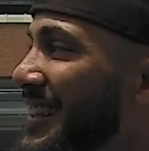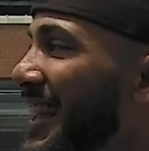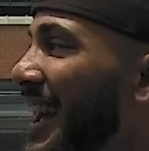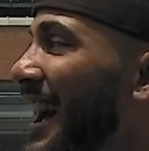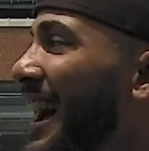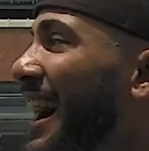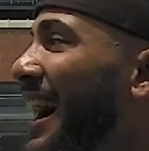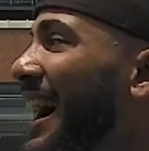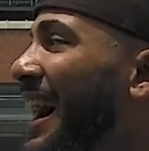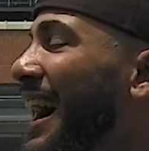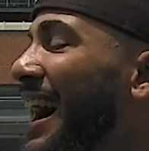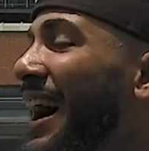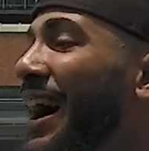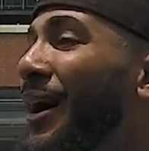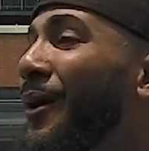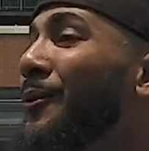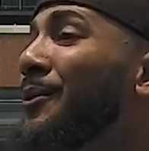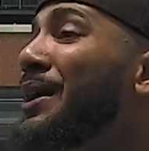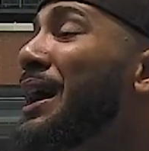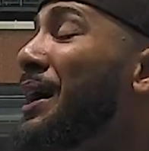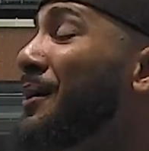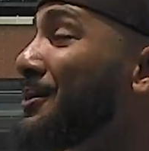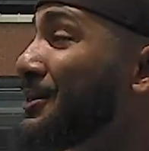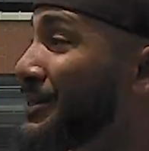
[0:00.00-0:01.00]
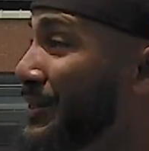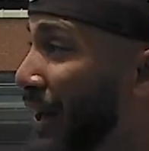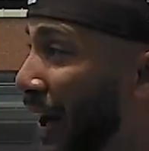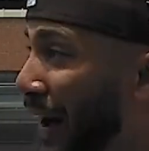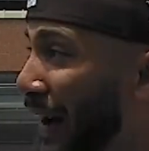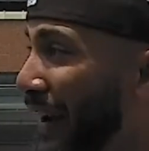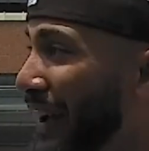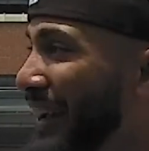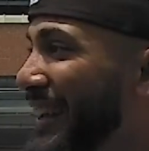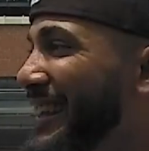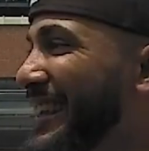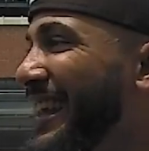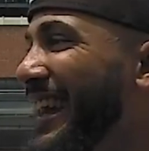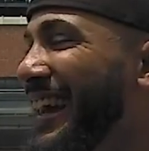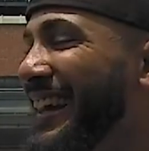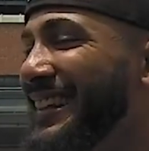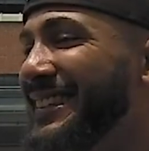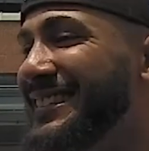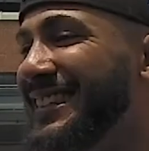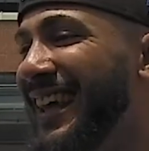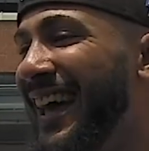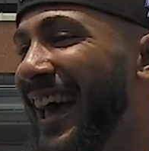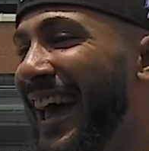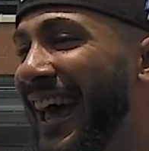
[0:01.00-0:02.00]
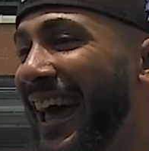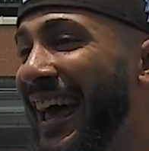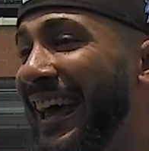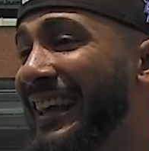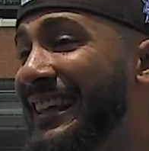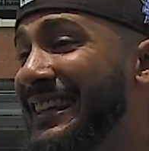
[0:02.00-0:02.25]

Uh, we have talked, oh, yes, oh, yeah.